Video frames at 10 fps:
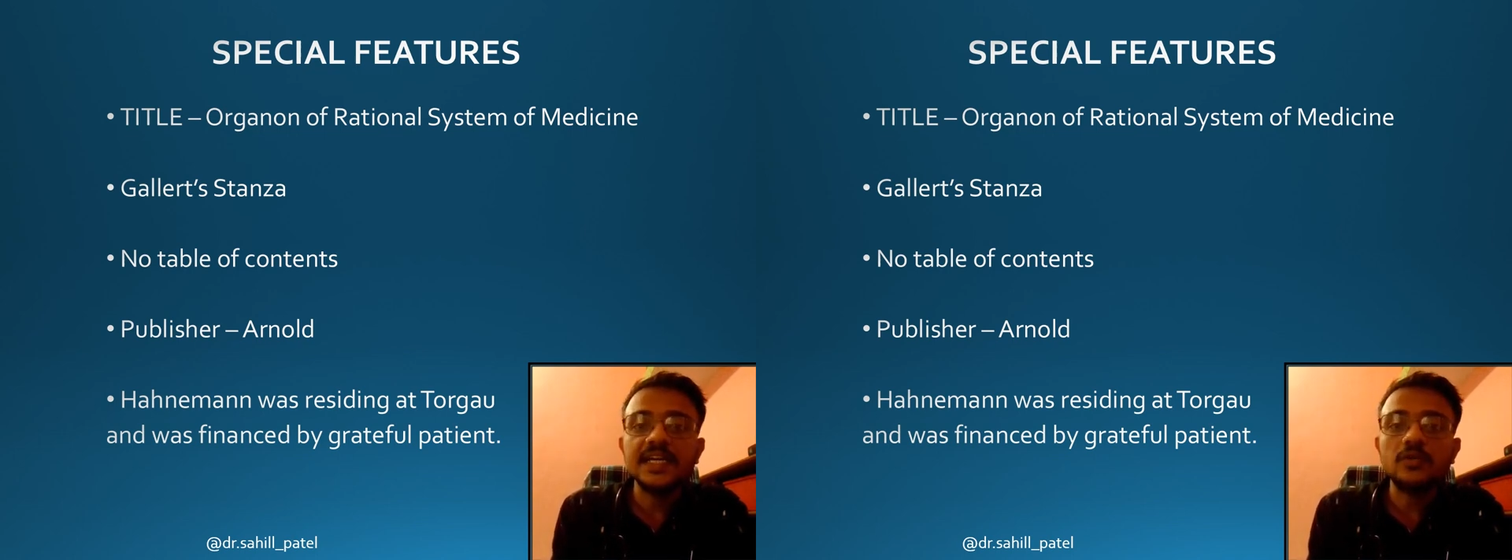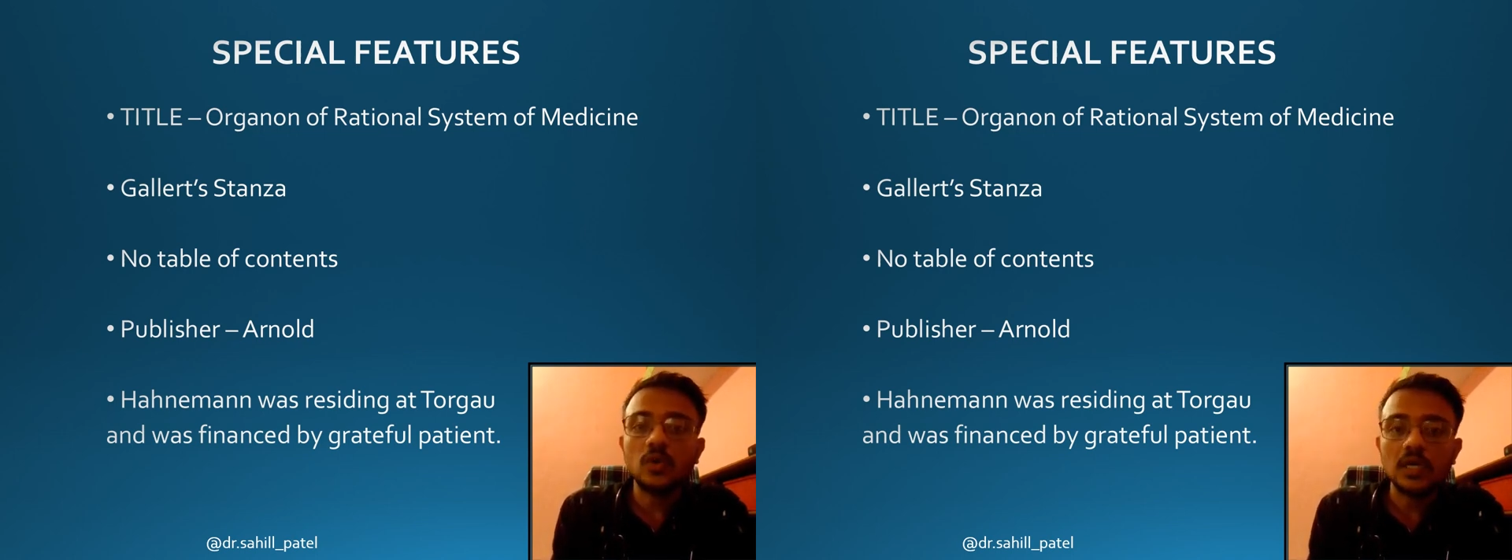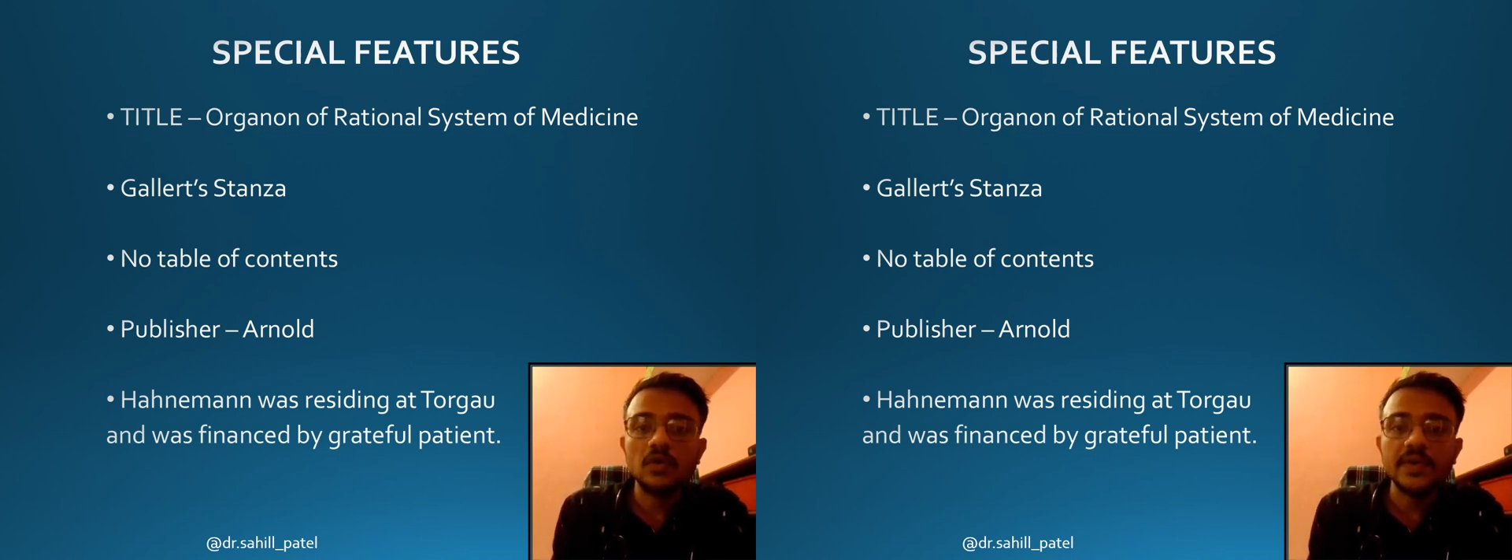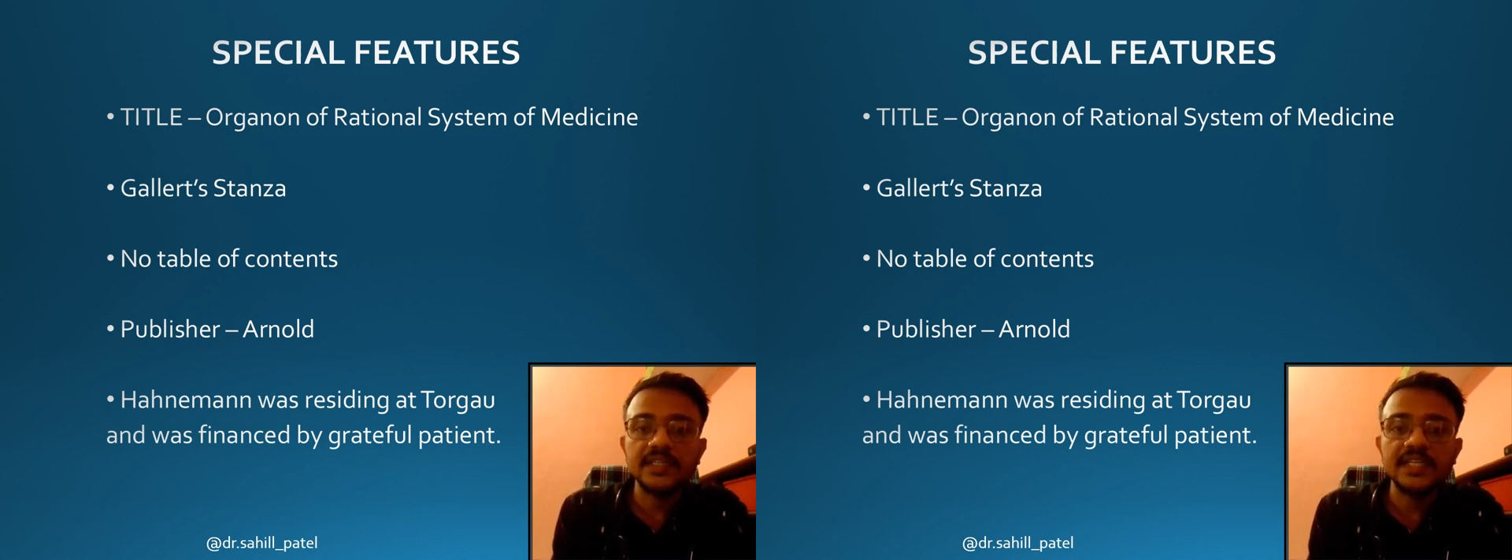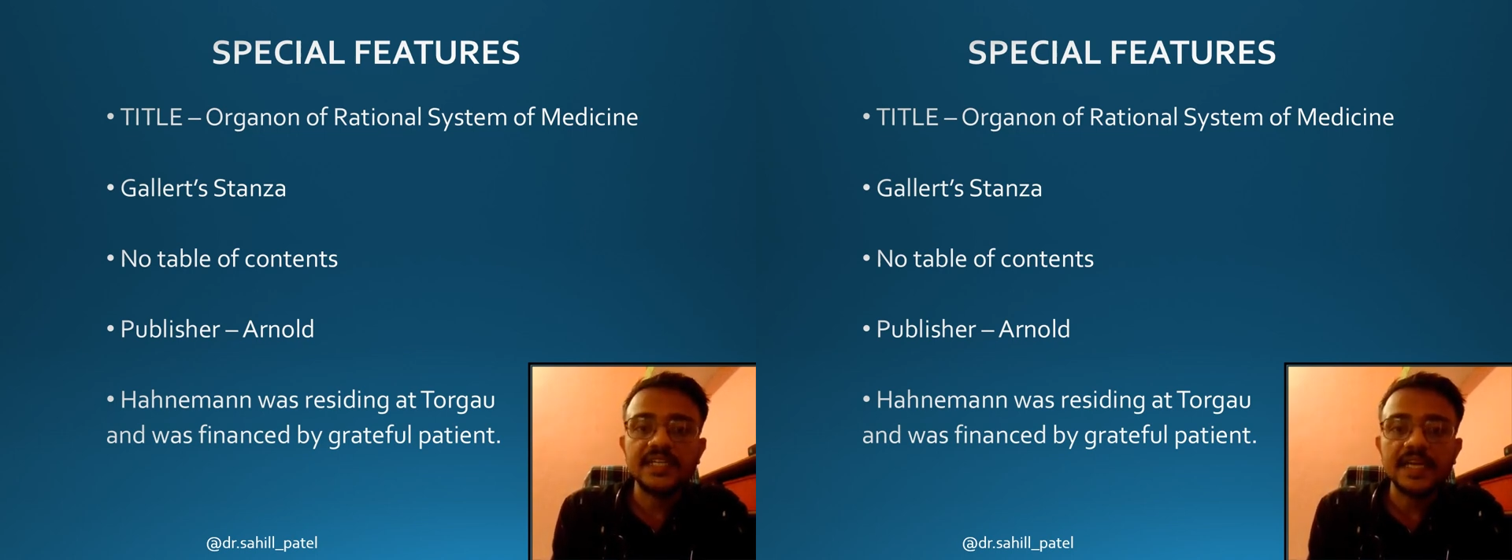at Torgau
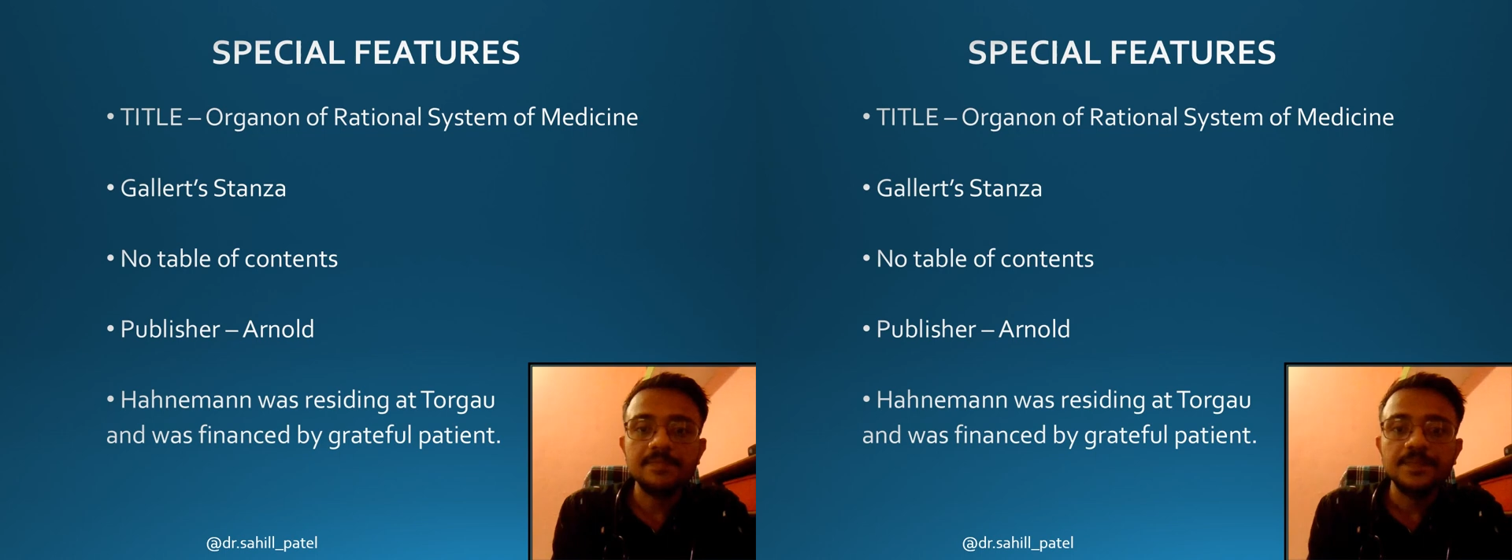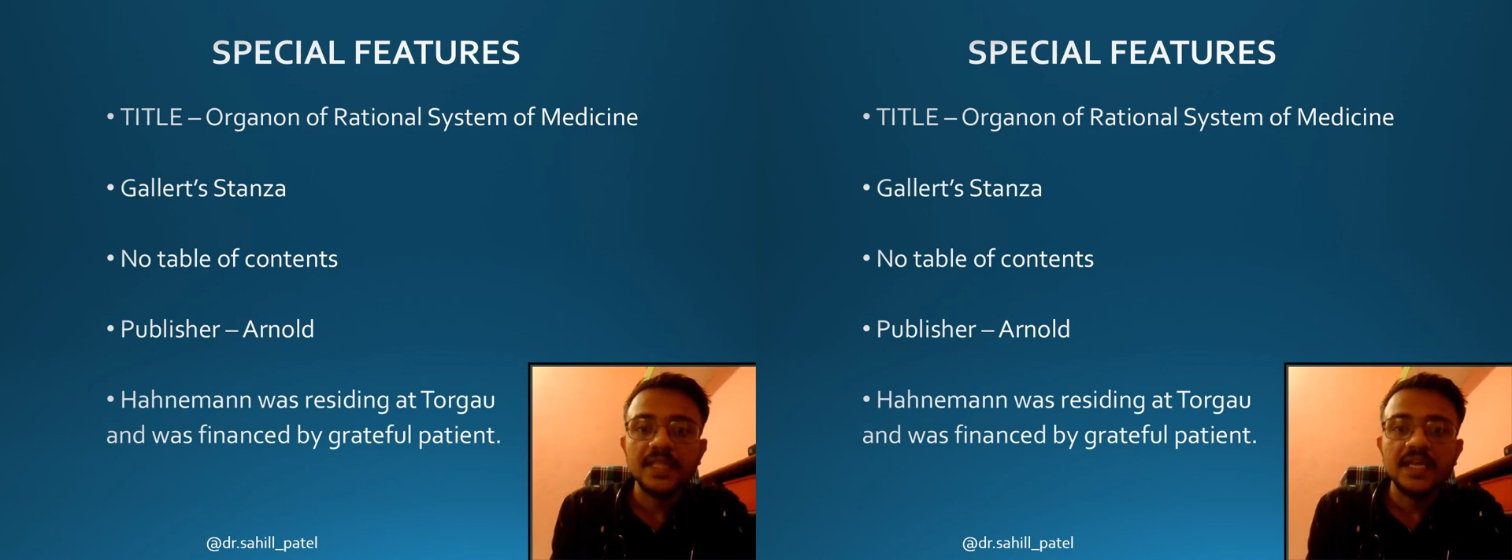at that time,